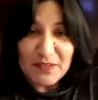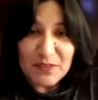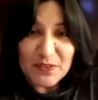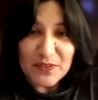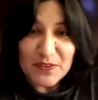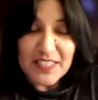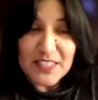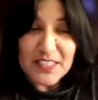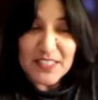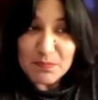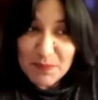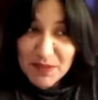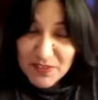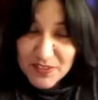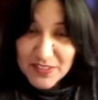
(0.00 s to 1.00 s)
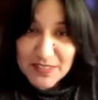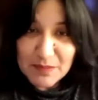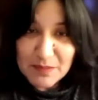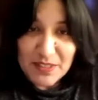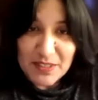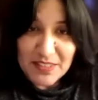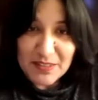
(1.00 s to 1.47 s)
was an experienced
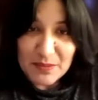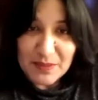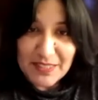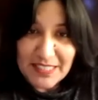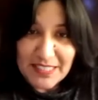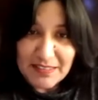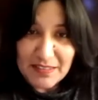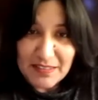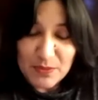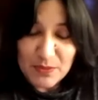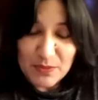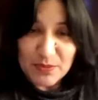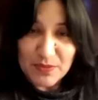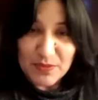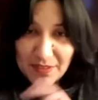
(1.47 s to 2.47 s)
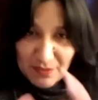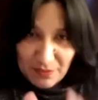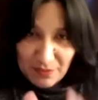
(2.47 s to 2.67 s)
appraiser with SDUs,